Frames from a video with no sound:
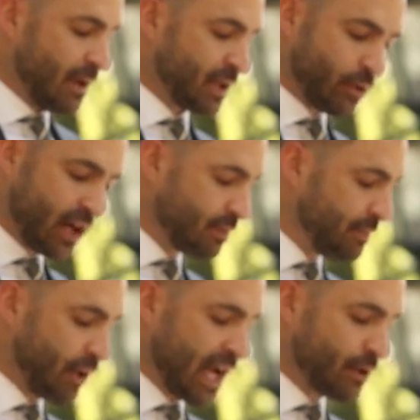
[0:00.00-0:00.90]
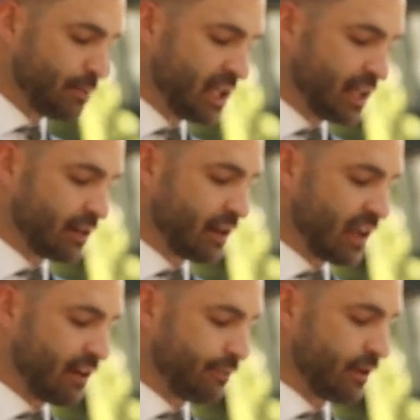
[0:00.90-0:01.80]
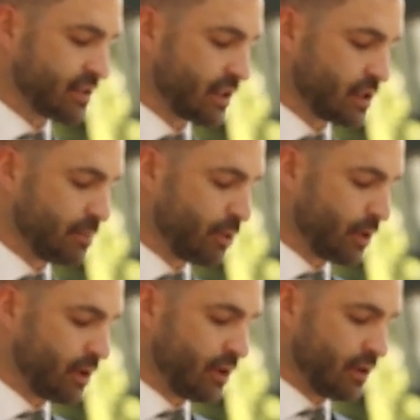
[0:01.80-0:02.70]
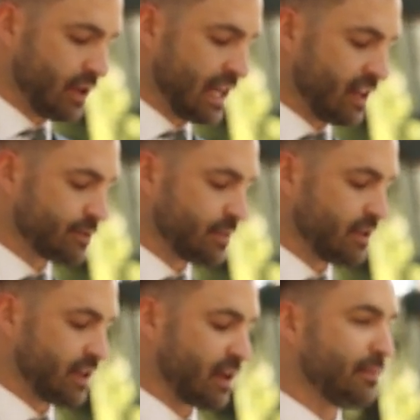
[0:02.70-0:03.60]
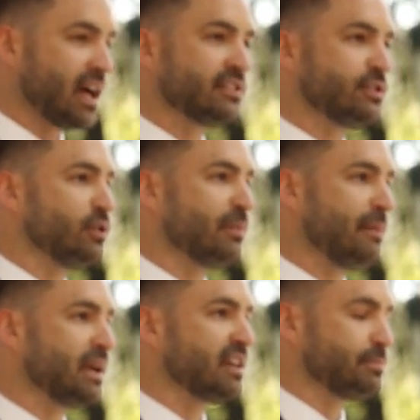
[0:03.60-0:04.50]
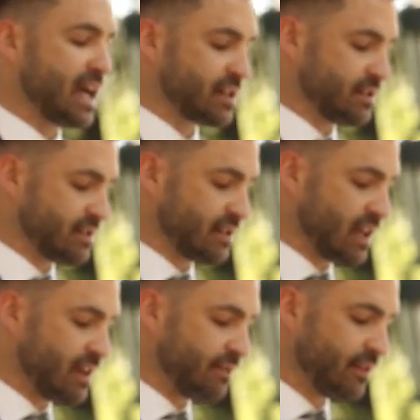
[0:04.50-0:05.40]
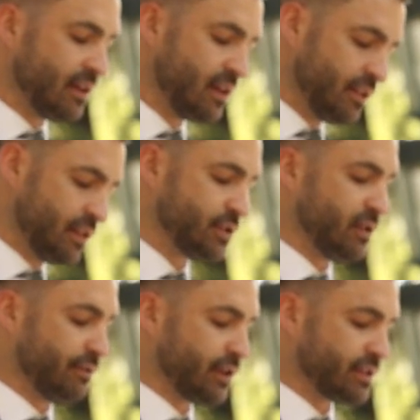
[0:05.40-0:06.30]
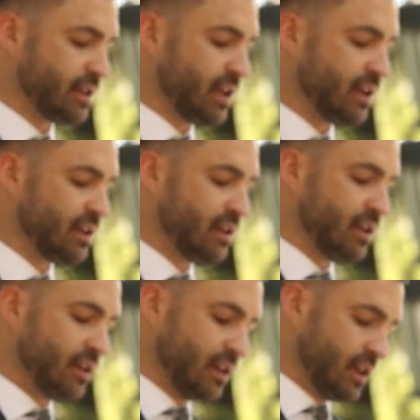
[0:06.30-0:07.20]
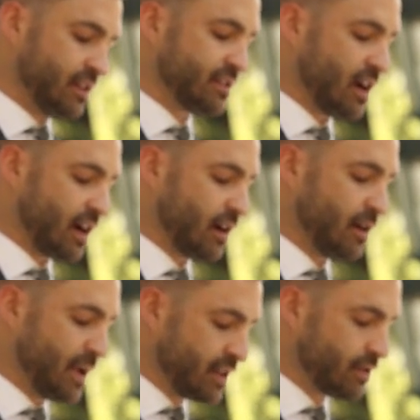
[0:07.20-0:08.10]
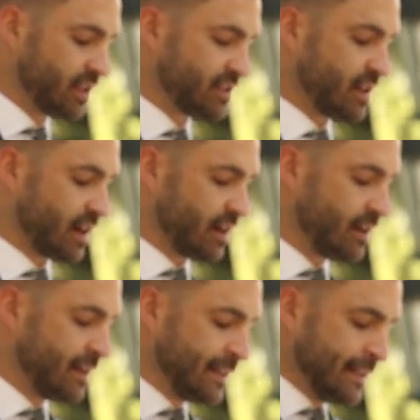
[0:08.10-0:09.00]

I'm incredibly proud to be here today for such an important announcement that combines two of my biggest passions in life, this university and soccer and Major League Soccer.